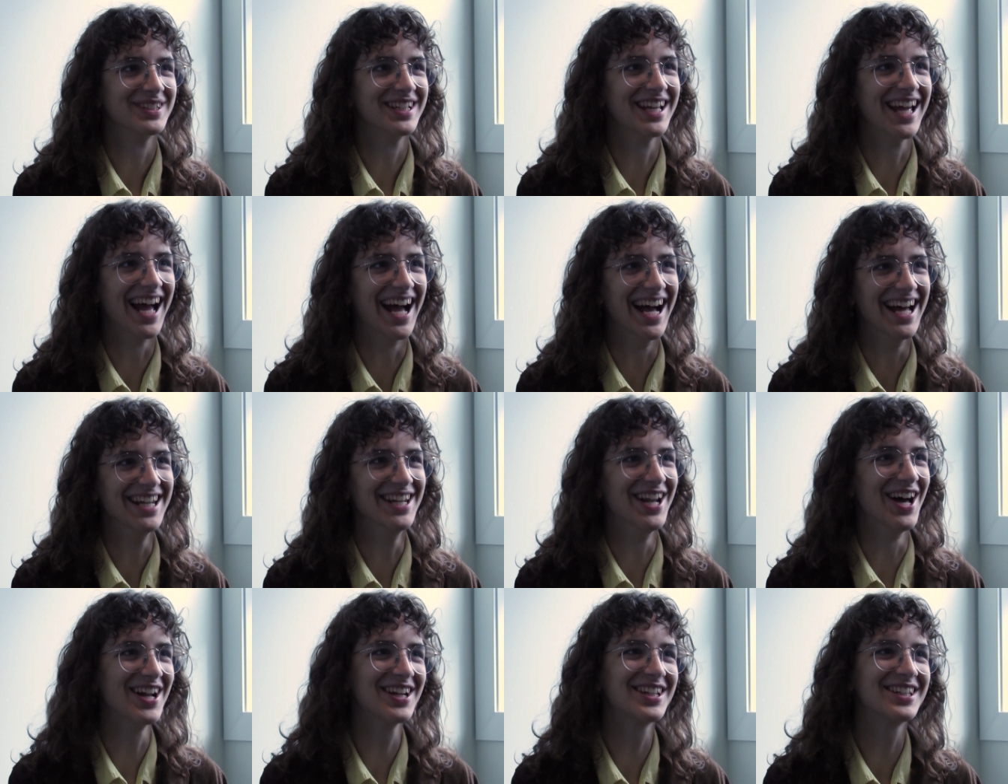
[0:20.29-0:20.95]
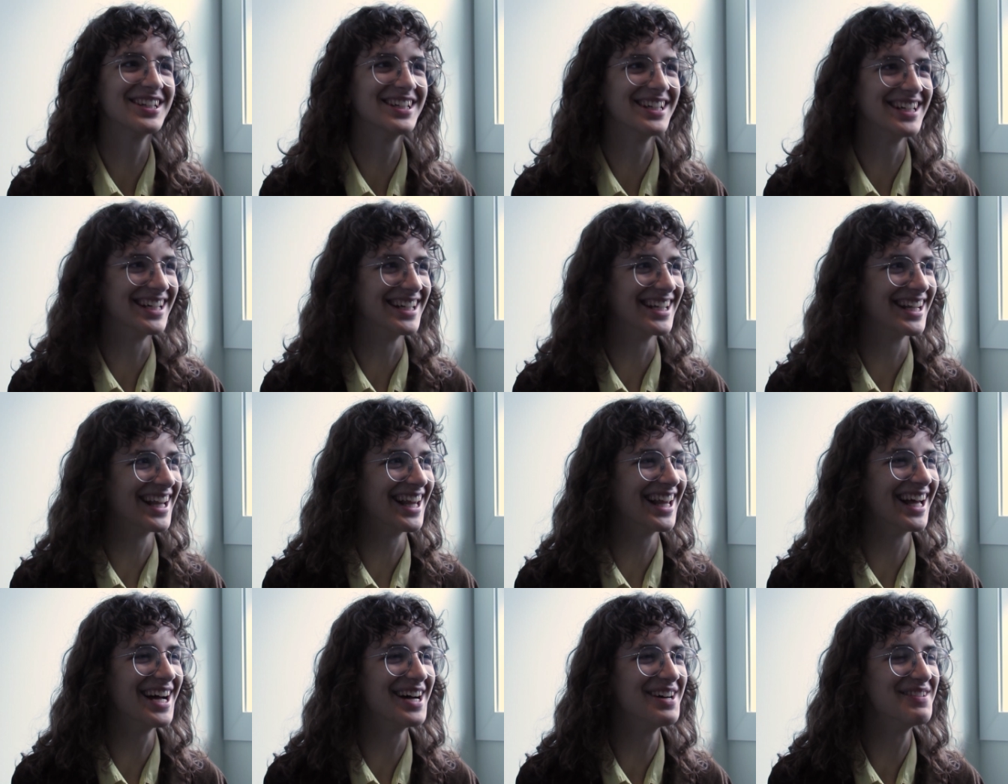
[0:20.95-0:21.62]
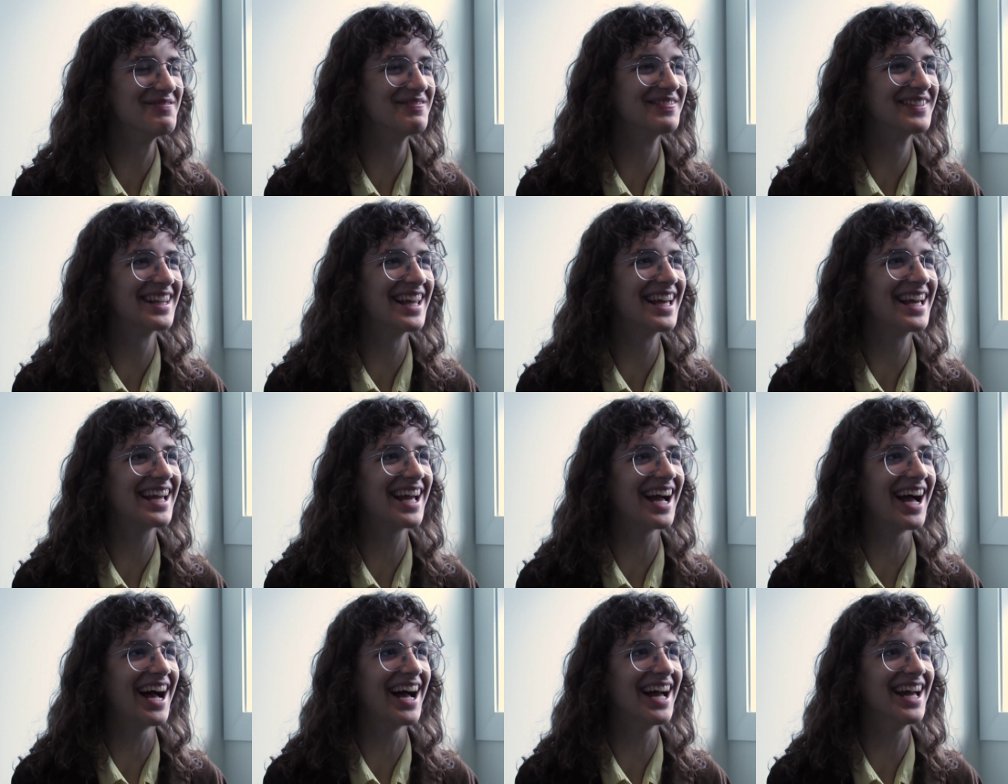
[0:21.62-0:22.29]
Yeah, not good. Um,
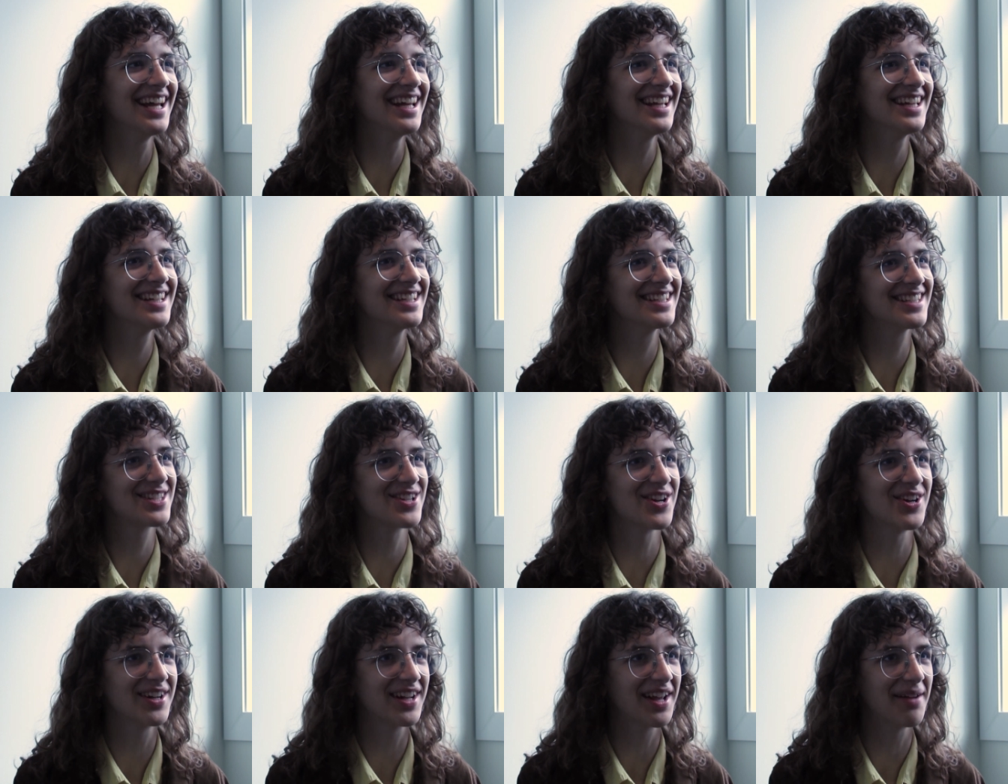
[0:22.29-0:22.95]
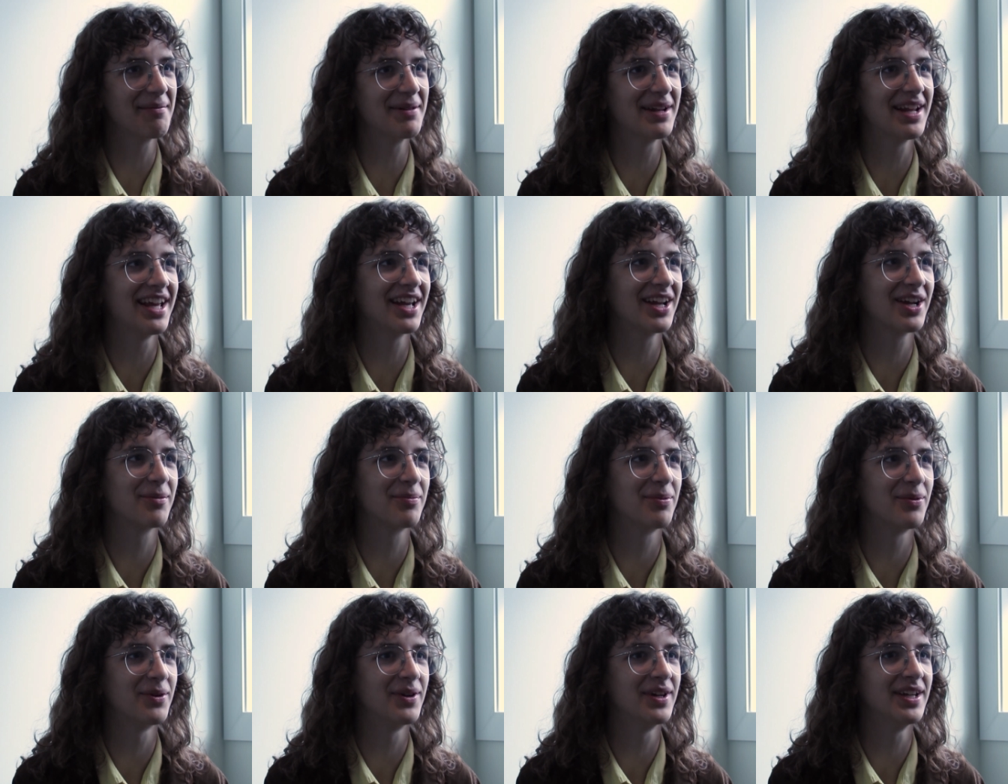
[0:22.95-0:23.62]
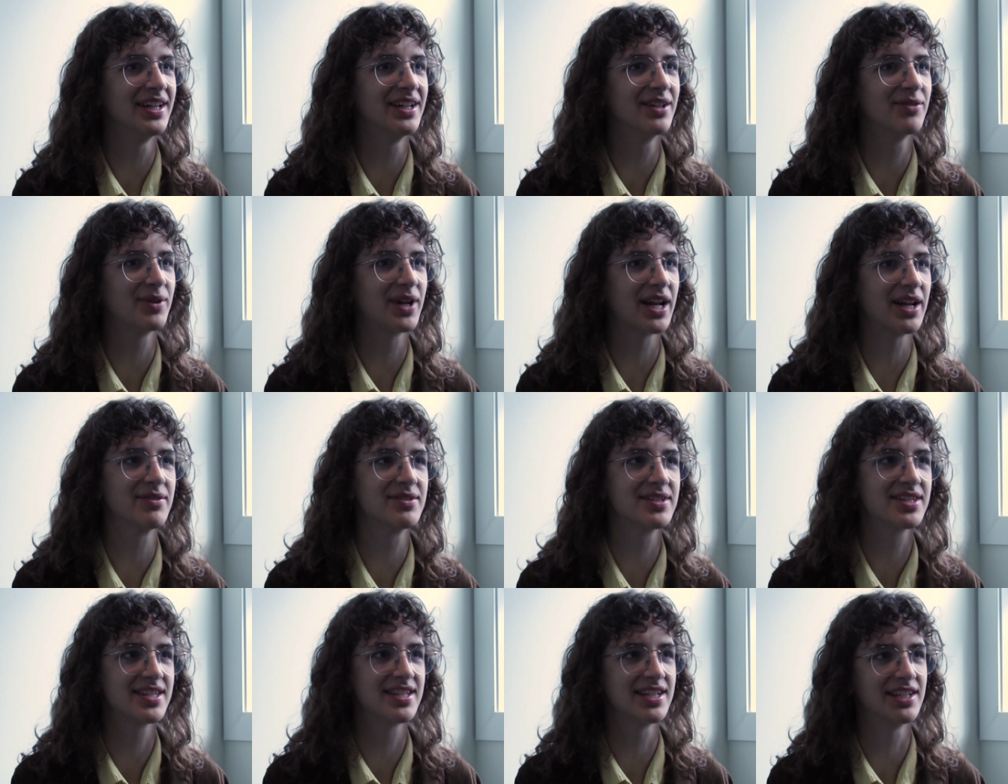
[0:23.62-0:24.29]
like I started coming to Anchor Point when I
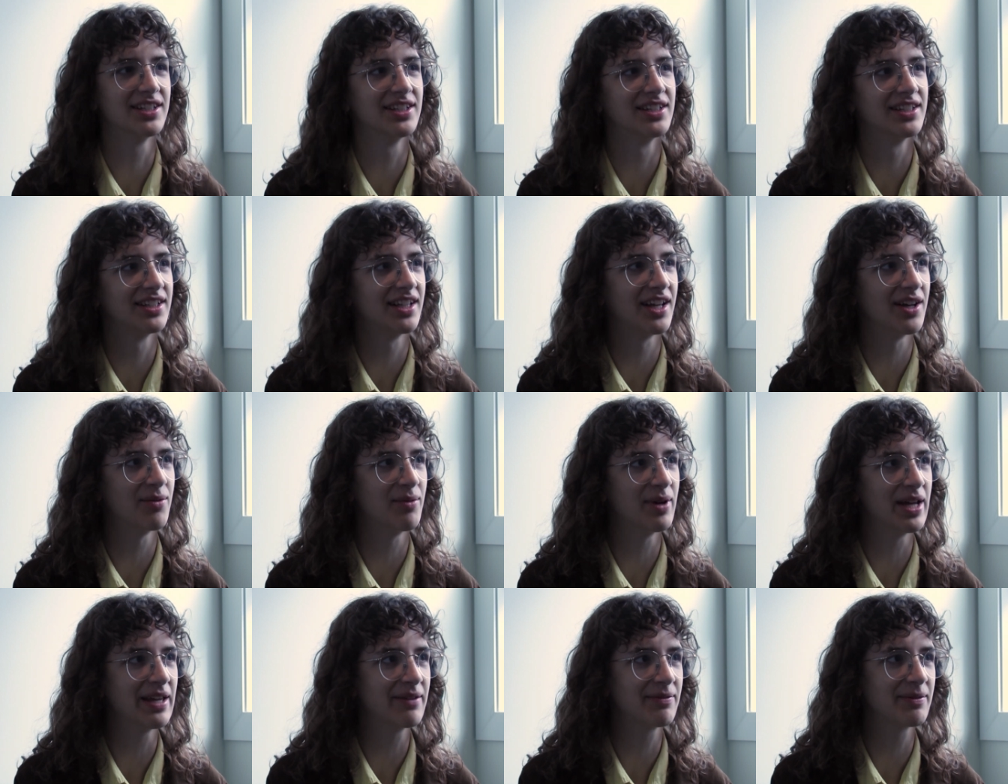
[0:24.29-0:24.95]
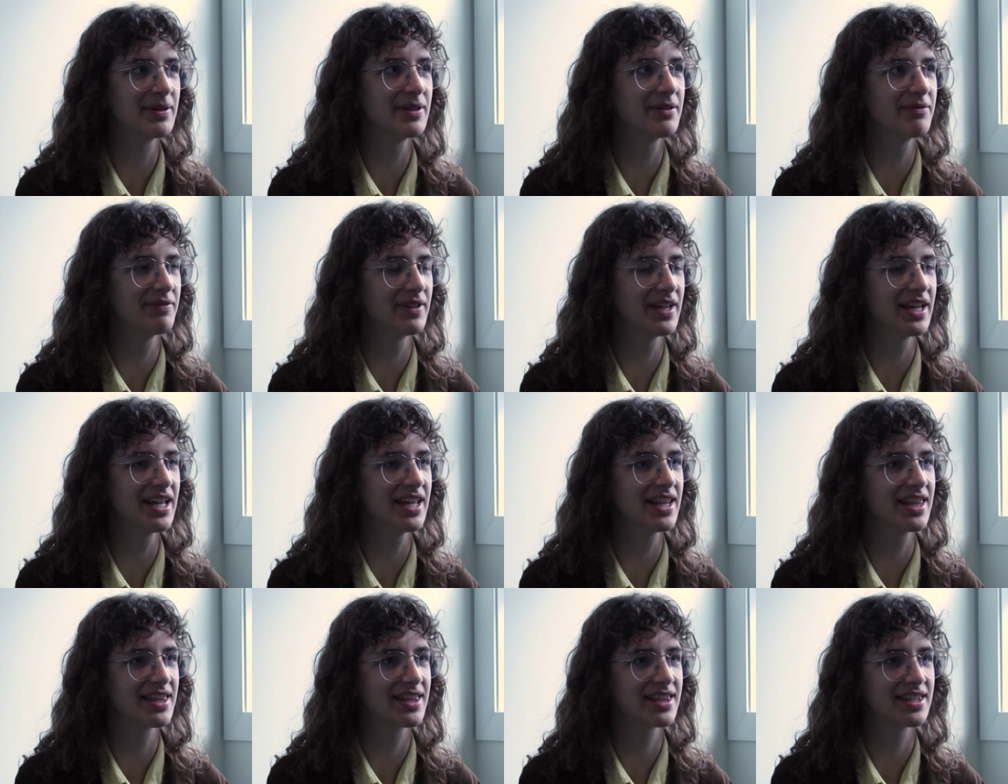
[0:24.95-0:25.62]
was still away from the faith.